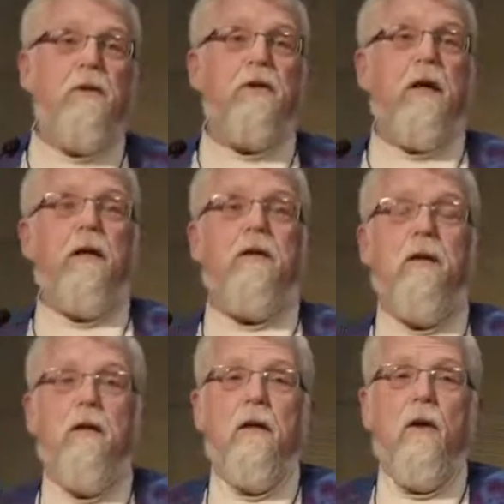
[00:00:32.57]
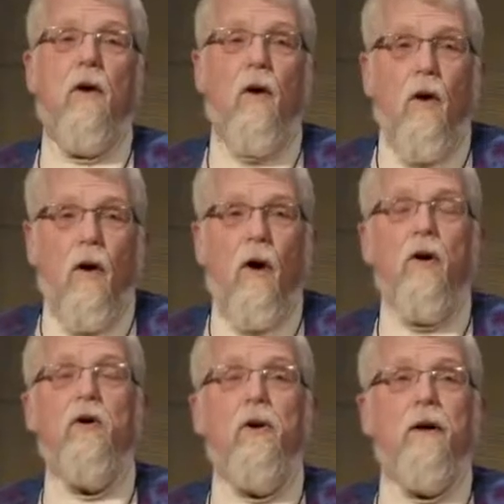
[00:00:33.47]
represent
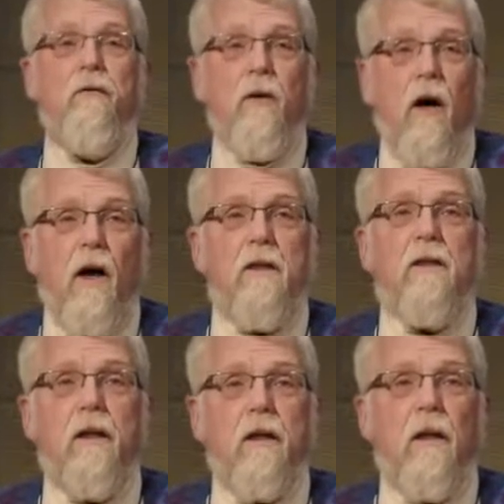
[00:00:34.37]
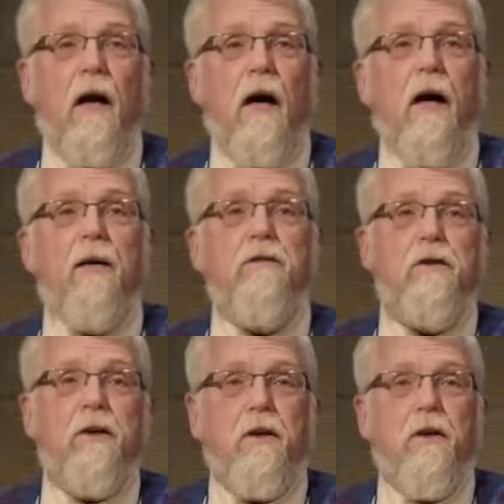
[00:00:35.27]
all who have lost their
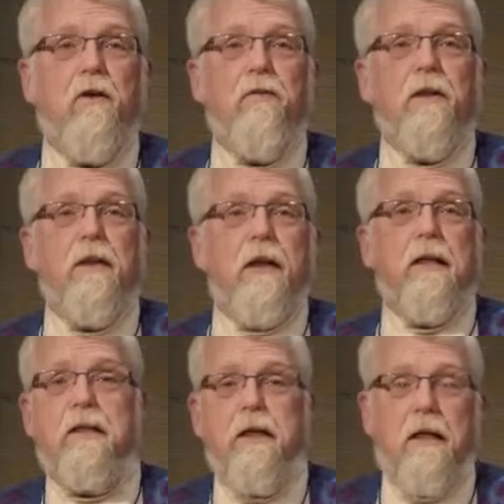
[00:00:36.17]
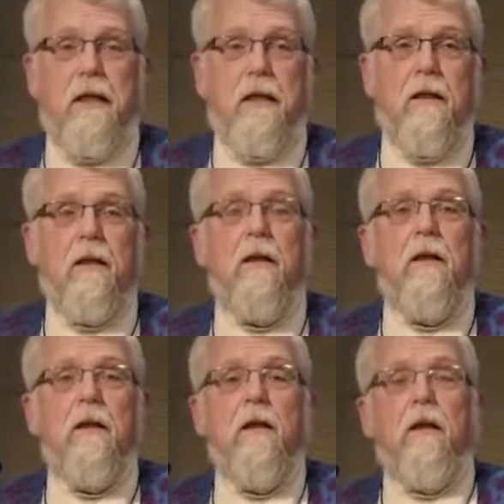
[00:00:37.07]
lives to COVID-19.
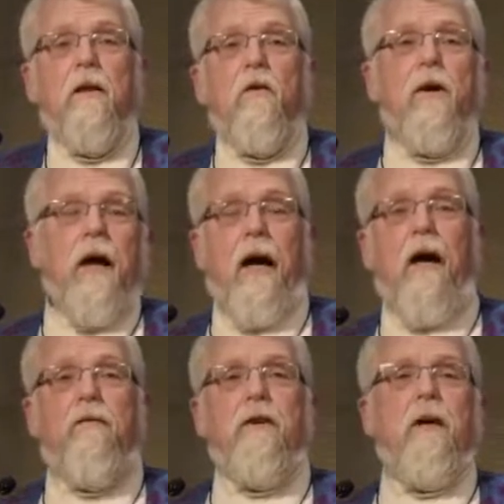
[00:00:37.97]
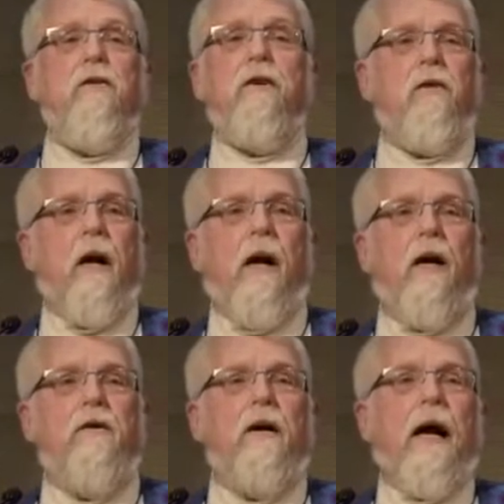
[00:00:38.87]
We have in the
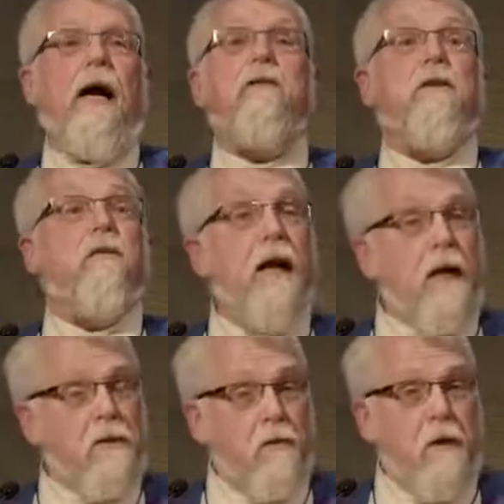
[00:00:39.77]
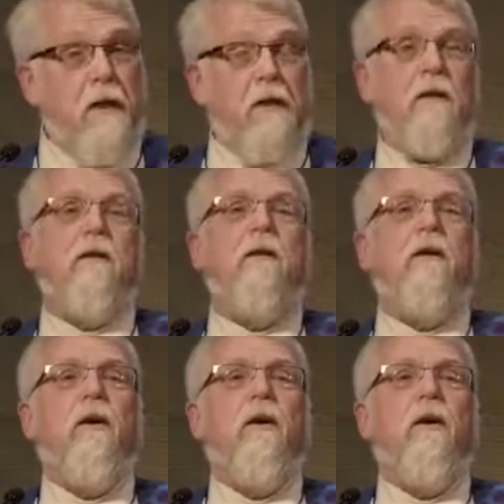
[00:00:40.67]
ground, as of last week,